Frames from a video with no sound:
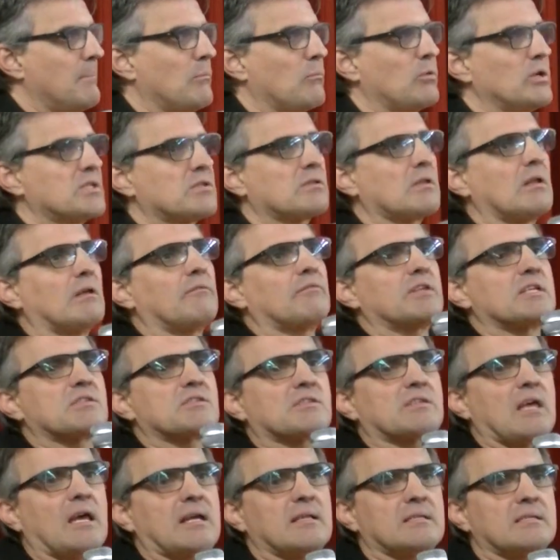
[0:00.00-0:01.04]
We still have the
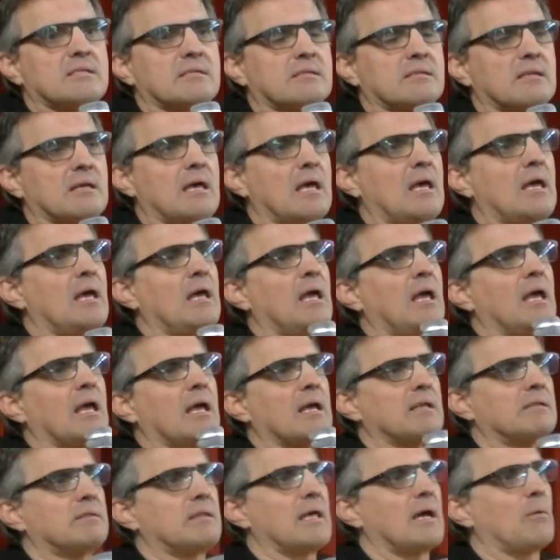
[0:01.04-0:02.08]
sense
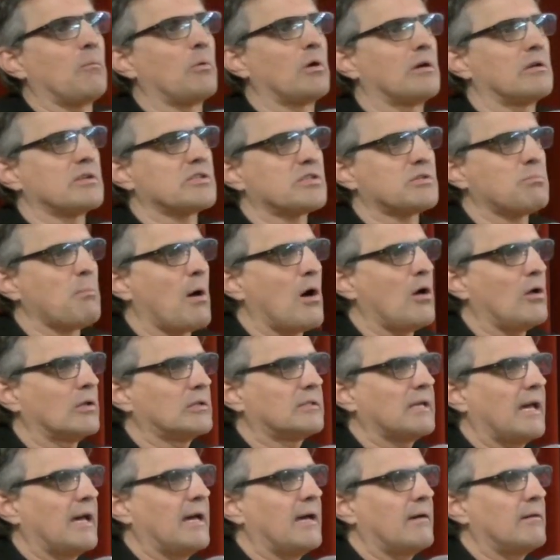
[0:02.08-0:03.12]
that we're a small
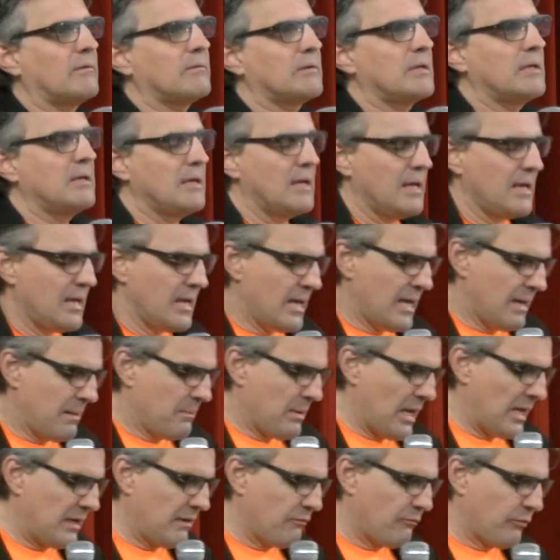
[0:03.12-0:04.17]
town,
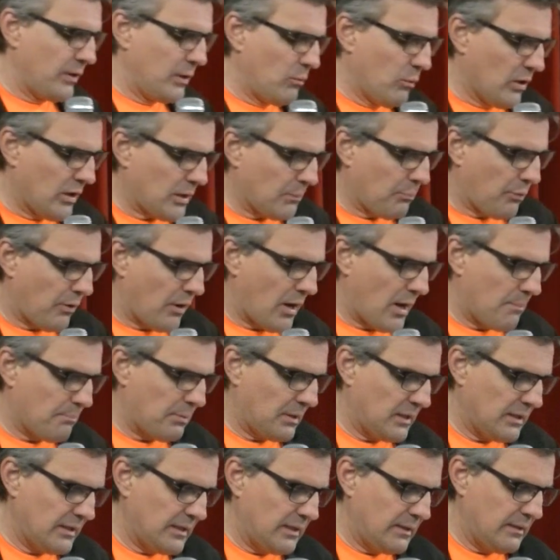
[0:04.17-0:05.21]
and if we work
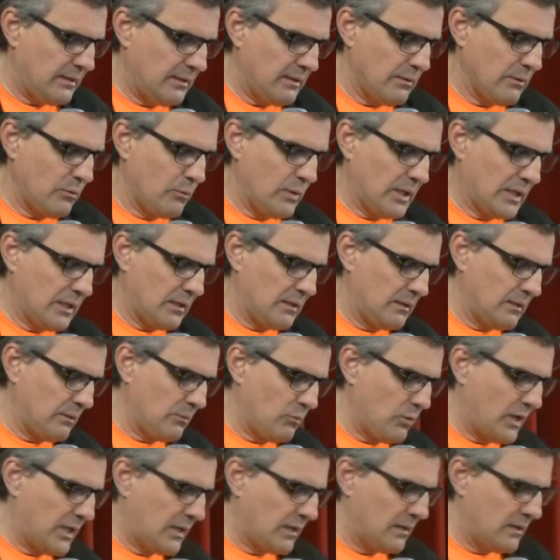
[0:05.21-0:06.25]
properly, we
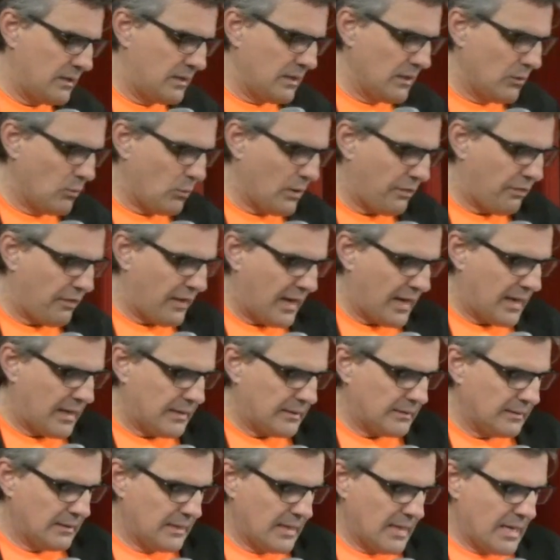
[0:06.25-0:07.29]
can deal with
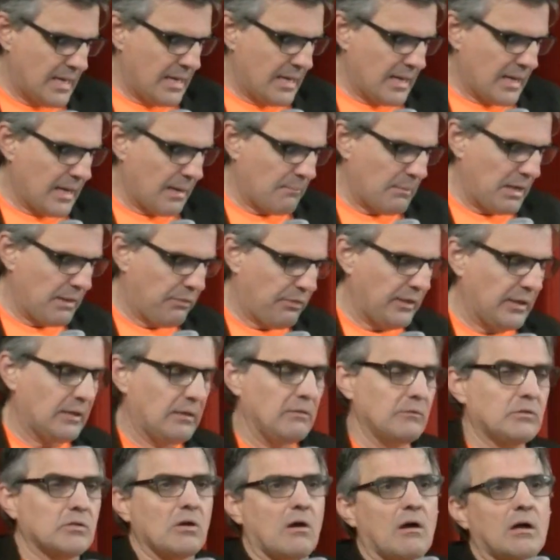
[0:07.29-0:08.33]
that. I think
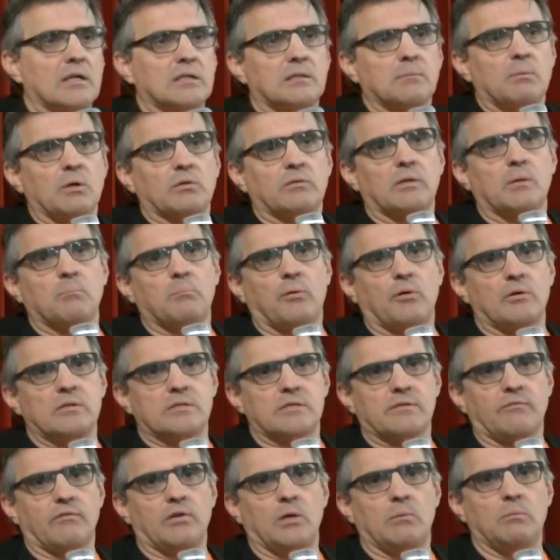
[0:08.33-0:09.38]
you talked about the
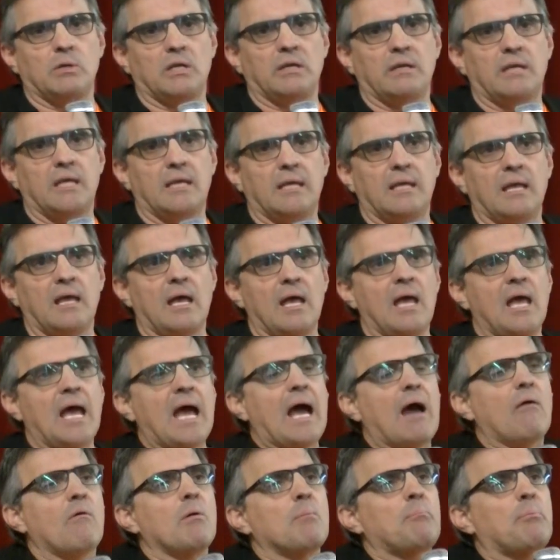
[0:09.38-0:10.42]
importance of community,
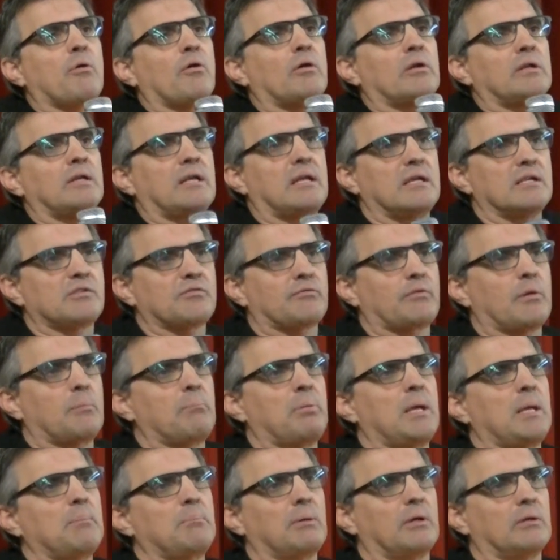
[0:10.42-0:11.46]
how important it is for
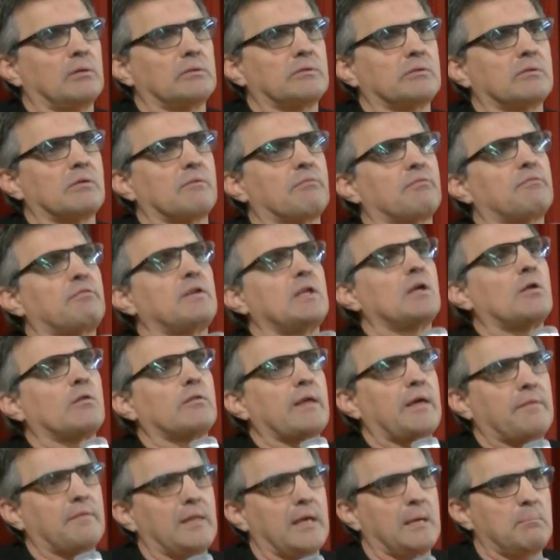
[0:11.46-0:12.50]
people to feel
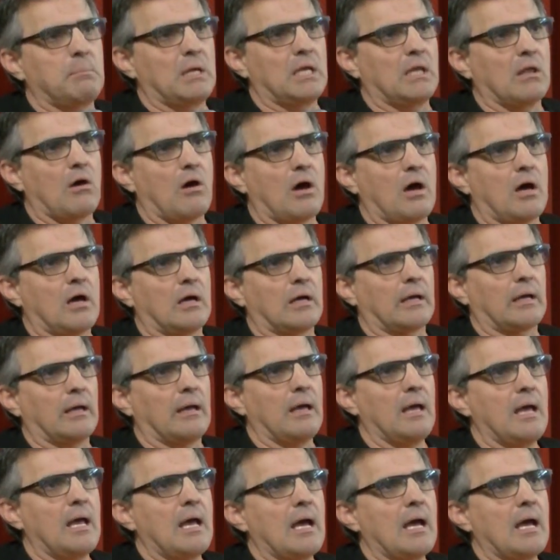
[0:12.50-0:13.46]
that they belong.